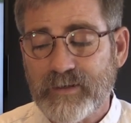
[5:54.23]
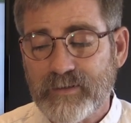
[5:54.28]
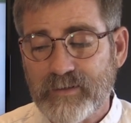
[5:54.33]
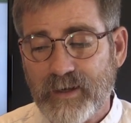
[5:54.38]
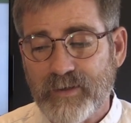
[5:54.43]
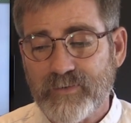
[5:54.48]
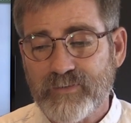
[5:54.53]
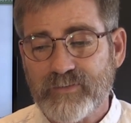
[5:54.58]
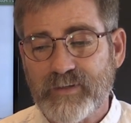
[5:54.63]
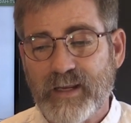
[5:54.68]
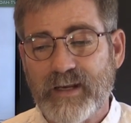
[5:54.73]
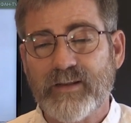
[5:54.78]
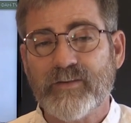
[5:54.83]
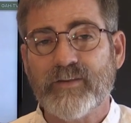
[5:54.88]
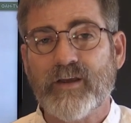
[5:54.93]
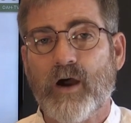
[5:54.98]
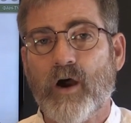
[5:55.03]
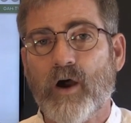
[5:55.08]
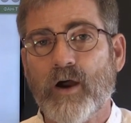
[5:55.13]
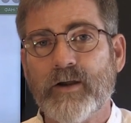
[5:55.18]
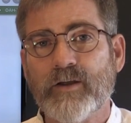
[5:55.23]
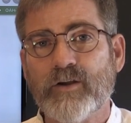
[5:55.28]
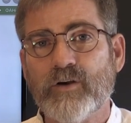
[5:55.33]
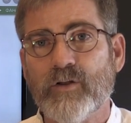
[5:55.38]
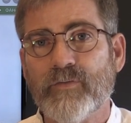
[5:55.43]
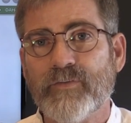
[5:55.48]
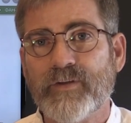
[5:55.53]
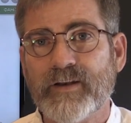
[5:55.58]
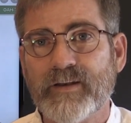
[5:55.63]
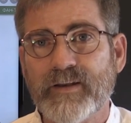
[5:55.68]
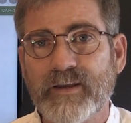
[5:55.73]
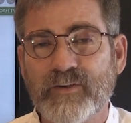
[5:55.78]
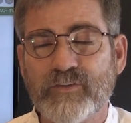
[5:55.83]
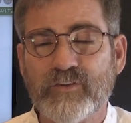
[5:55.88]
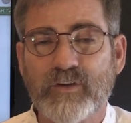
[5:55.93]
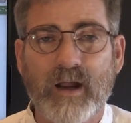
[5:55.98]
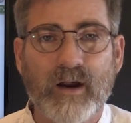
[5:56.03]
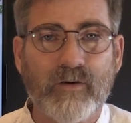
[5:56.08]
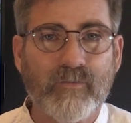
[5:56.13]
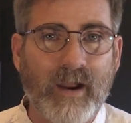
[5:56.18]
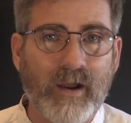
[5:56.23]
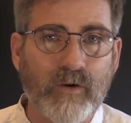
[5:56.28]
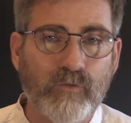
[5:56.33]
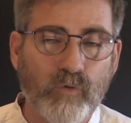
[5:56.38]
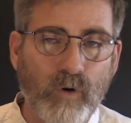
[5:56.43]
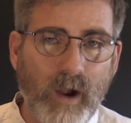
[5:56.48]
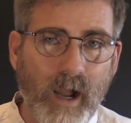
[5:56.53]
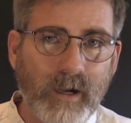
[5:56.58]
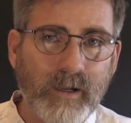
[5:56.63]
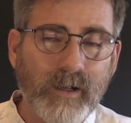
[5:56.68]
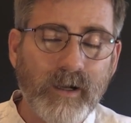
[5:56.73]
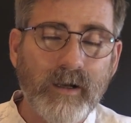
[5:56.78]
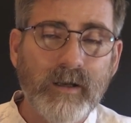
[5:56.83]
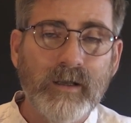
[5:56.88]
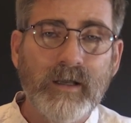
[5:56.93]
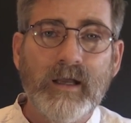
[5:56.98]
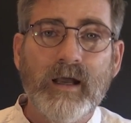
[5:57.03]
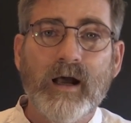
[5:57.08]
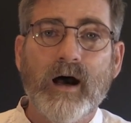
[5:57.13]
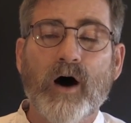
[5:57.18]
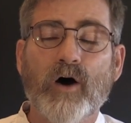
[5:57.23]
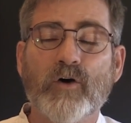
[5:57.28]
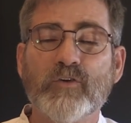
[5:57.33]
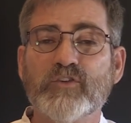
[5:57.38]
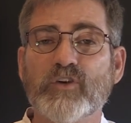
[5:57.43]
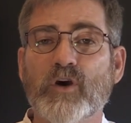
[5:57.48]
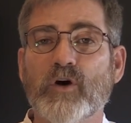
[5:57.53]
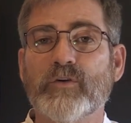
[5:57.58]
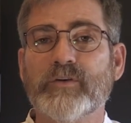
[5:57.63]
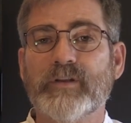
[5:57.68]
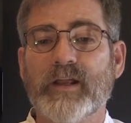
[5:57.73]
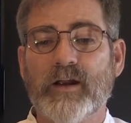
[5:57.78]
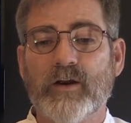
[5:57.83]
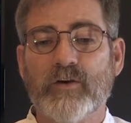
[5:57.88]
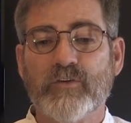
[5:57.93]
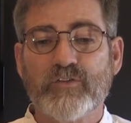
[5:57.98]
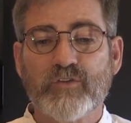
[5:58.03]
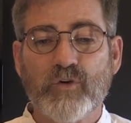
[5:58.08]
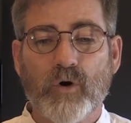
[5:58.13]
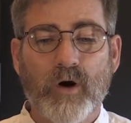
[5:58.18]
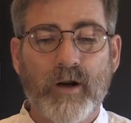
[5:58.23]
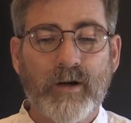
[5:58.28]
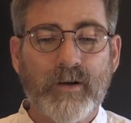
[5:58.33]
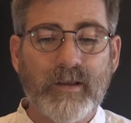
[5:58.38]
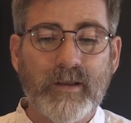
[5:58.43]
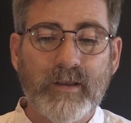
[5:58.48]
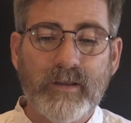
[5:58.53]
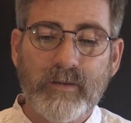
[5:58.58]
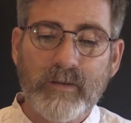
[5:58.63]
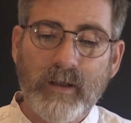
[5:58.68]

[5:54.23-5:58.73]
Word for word: It does state in the article that it is around Raqqa, also Deir ez-Zor.